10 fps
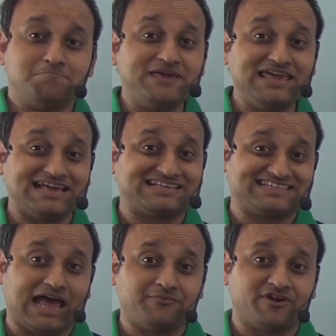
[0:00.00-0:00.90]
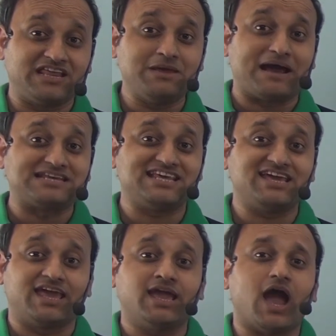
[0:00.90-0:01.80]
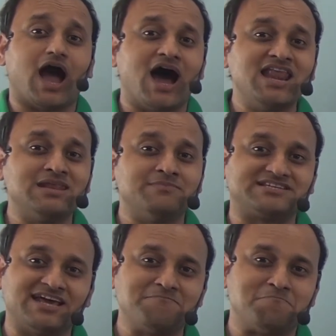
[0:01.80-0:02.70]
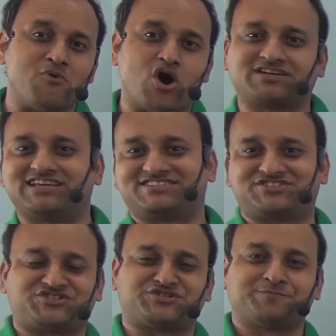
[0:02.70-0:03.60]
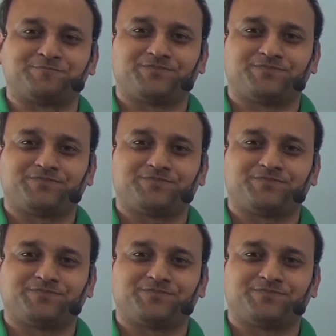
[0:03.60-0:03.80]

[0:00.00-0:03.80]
Be exam ready by taking unlimited mock tests,